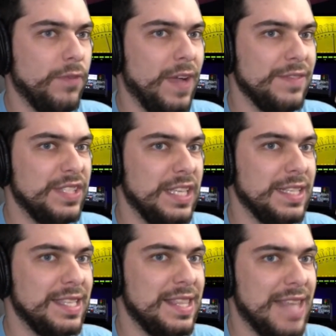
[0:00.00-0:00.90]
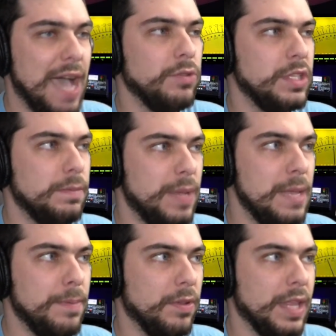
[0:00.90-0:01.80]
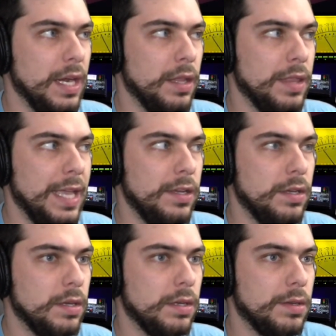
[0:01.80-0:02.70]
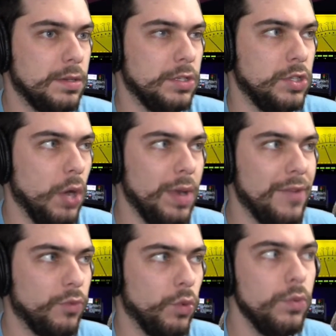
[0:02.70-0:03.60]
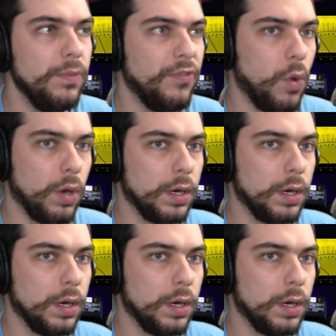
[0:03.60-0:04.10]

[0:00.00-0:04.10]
5, 6,000 people that they just don't have room for.